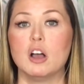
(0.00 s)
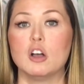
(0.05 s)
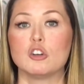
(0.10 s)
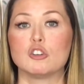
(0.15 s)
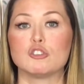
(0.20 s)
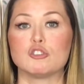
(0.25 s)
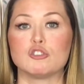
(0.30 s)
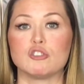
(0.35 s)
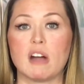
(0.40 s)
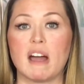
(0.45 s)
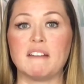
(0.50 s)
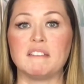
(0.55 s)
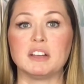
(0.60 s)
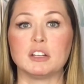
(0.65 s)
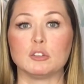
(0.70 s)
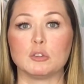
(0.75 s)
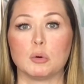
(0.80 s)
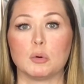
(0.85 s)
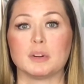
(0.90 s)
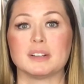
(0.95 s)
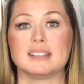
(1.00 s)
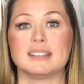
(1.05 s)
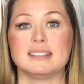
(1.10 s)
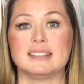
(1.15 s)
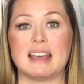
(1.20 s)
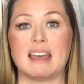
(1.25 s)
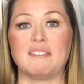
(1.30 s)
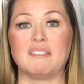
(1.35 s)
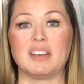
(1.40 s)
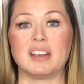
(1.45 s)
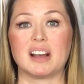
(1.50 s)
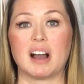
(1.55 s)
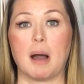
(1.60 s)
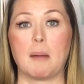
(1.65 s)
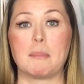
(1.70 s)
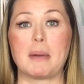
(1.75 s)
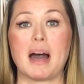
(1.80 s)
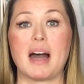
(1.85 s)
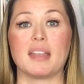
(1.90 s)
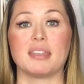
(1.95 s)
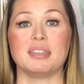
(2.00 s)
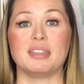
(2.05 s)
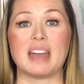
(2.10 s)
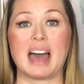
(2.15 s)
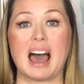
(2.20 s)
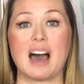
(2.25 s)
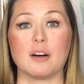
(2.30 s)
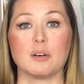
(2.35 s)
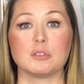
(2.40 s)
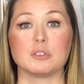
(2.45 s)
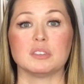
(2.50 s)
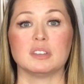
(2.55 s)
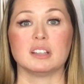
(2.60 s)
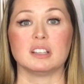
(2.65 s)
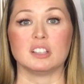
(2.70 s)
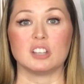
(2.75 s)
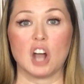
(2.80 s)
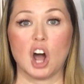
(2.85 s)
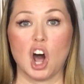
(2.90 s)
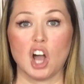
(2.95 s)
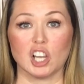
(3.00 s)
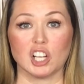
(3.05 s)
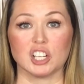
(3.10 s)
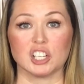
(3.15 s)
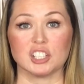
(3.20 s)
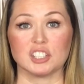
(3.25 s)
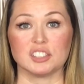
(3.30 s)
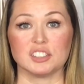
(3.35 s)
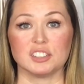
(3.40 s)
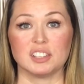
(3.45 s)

striving towards saving up $1,000.